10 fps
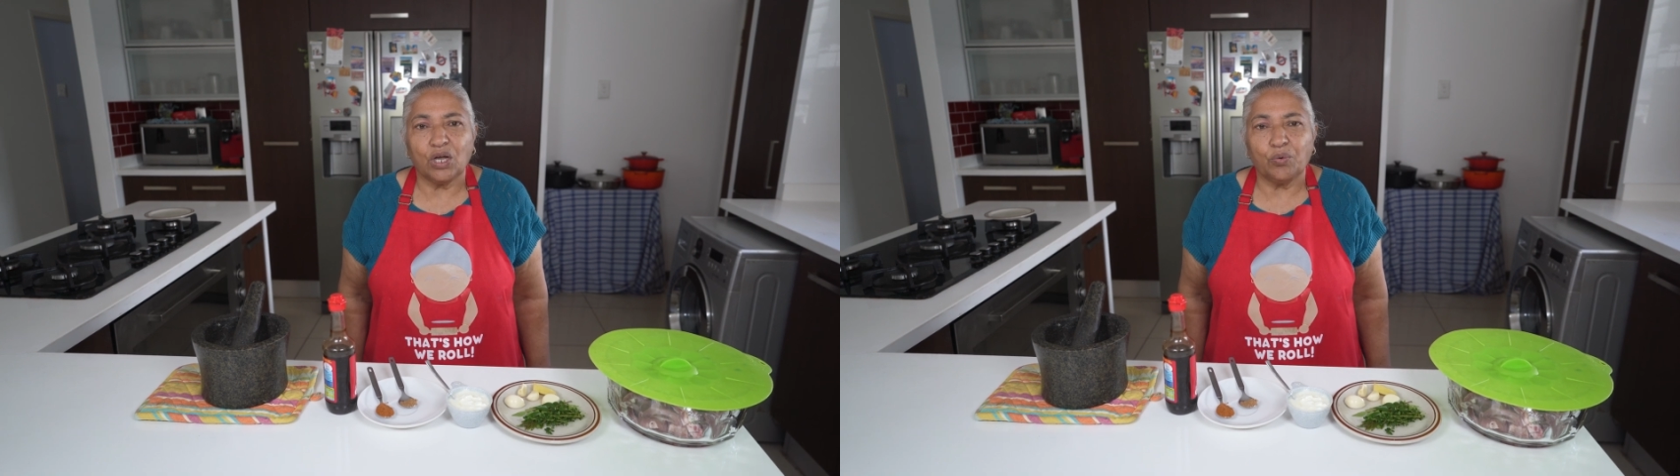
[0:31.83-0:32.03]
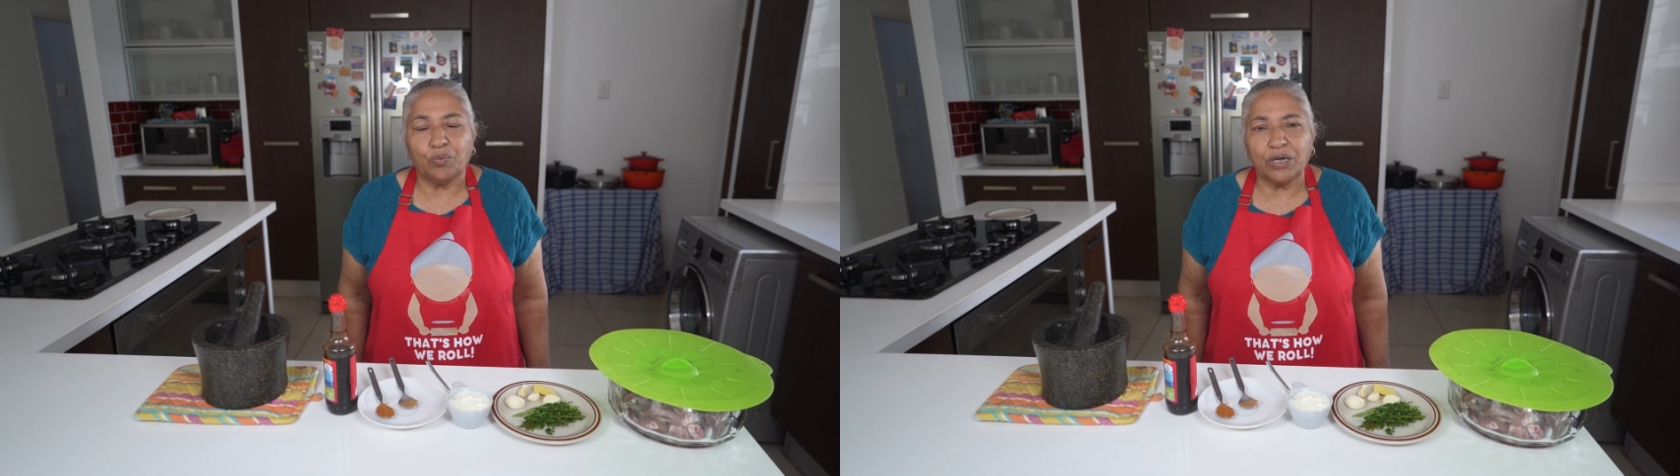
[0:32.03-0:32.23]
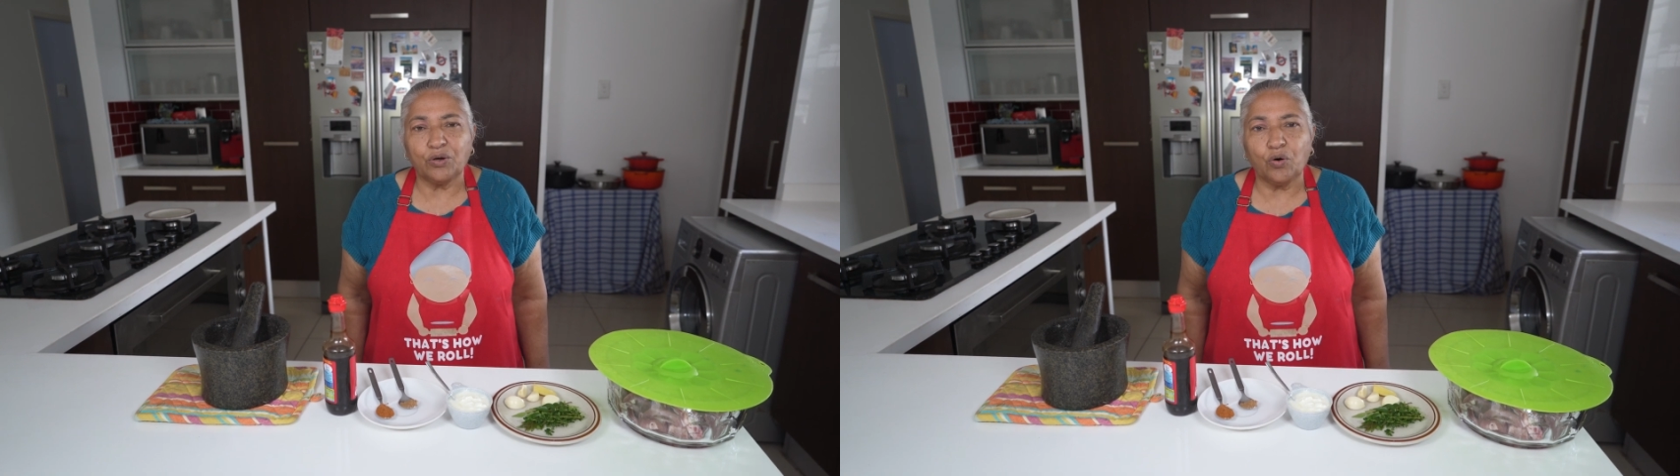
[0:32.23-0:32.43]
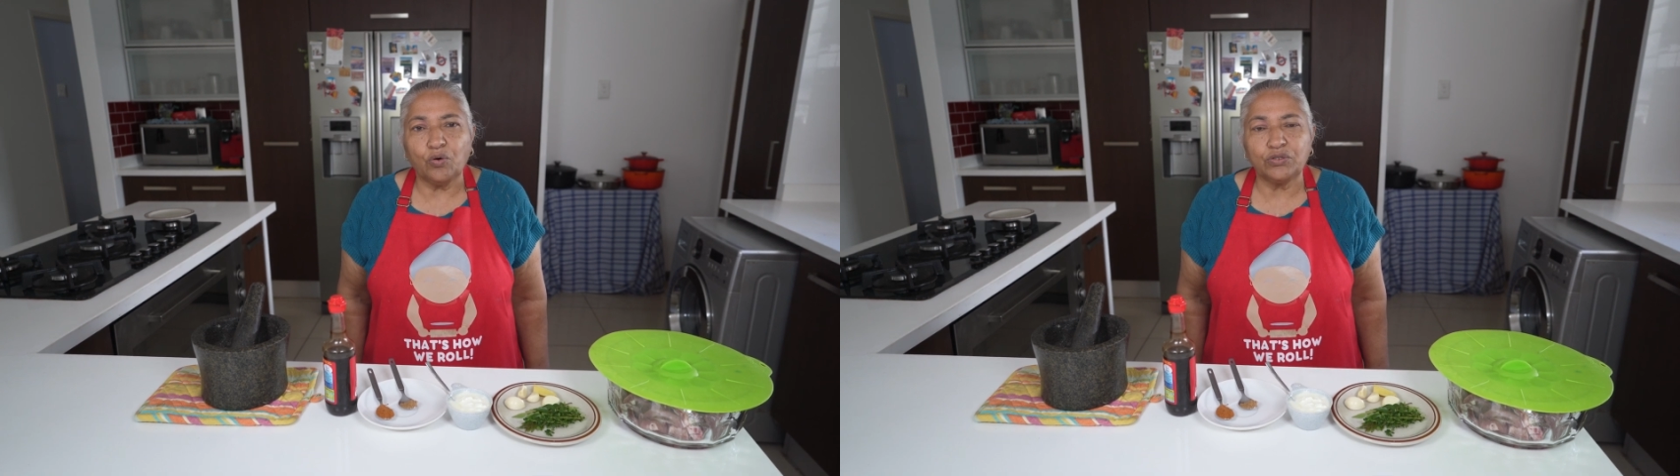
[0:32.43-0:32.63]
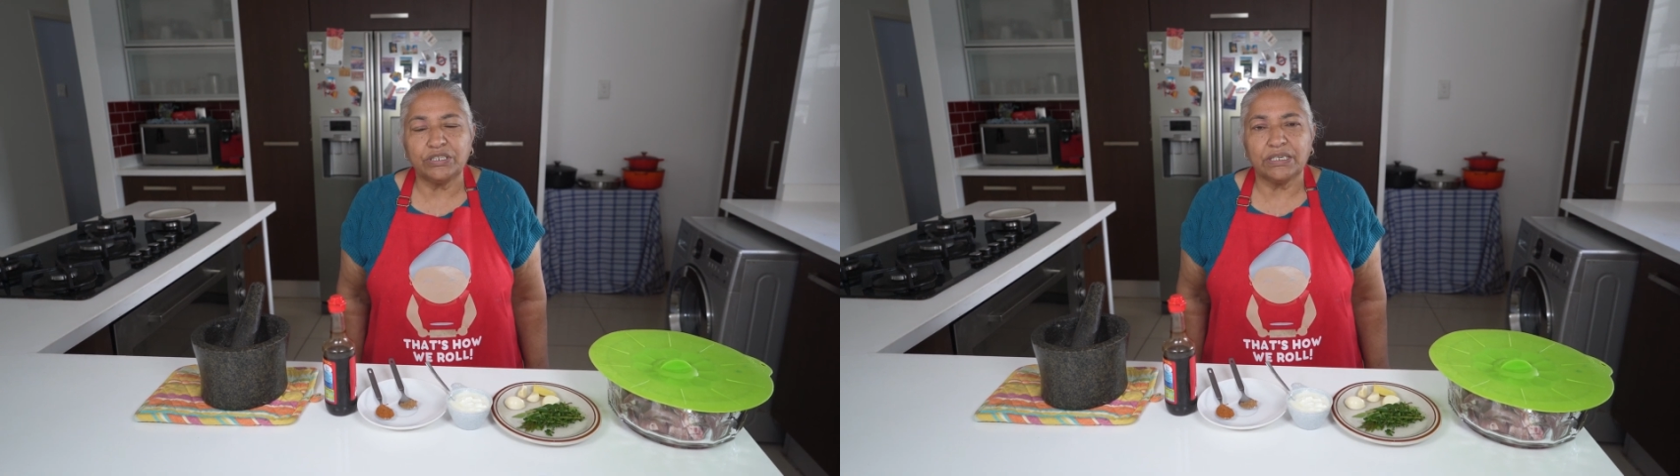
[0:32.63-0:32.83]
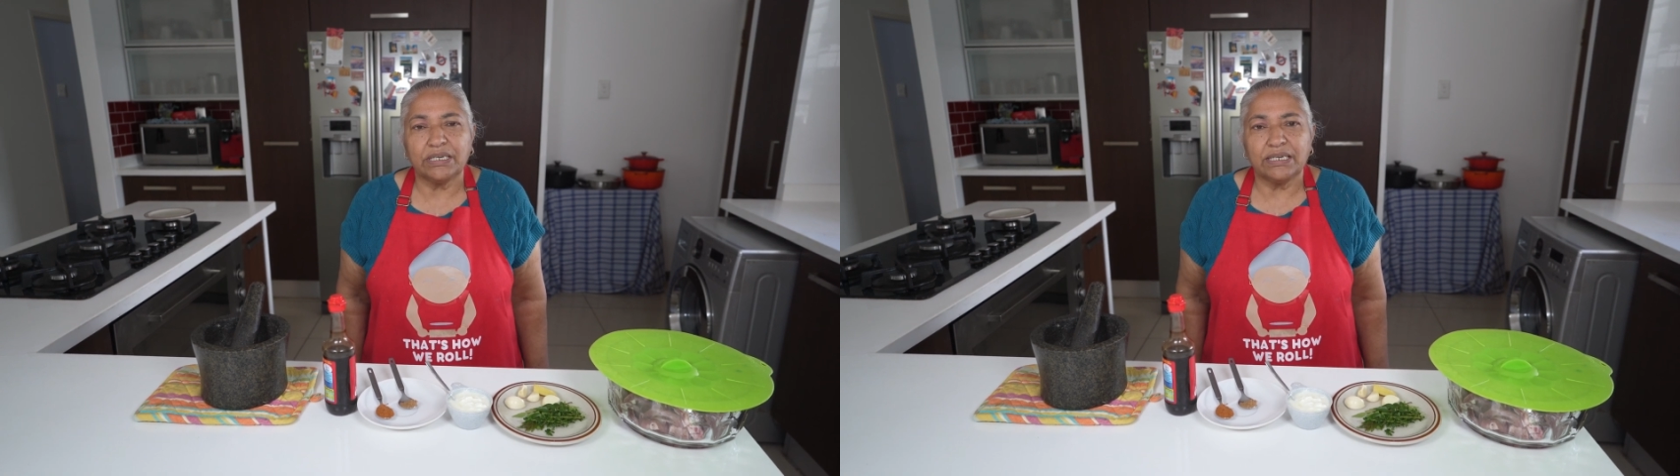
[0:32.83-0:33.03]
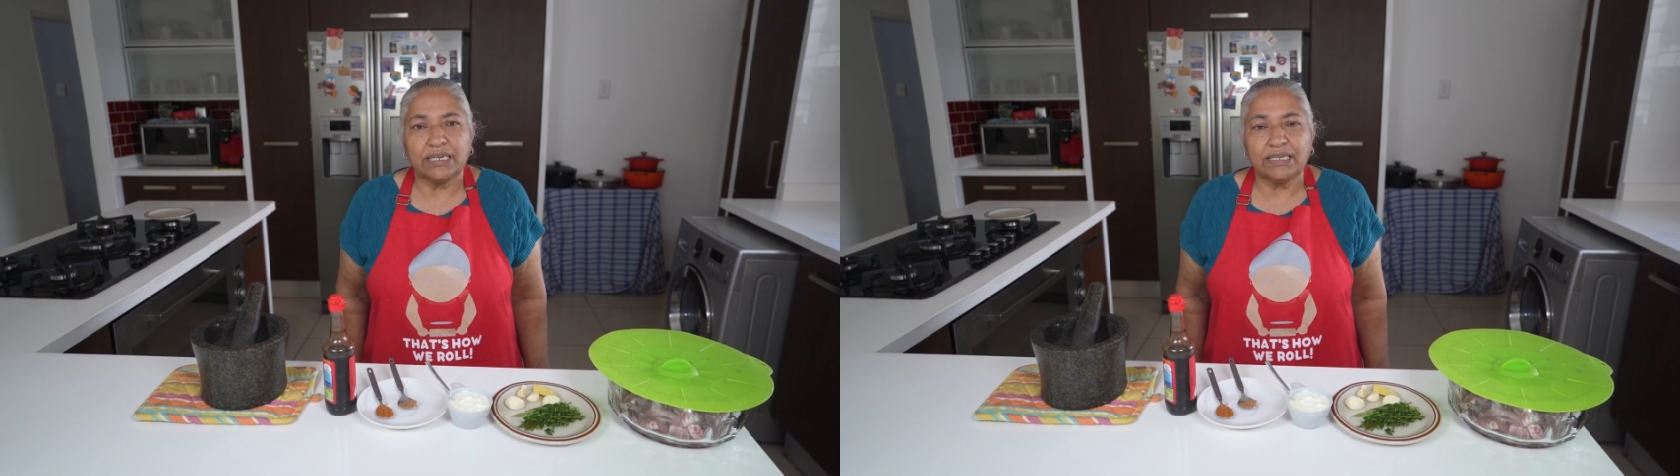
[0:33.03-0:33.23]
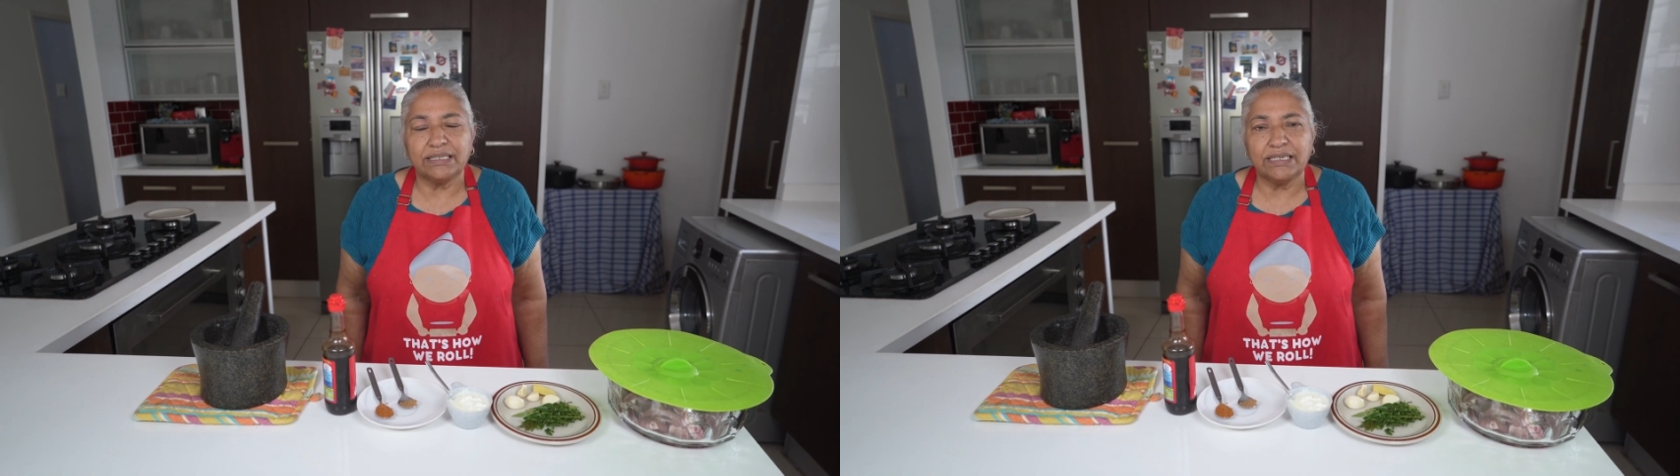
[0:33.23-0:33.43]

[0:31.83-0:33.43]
where goat is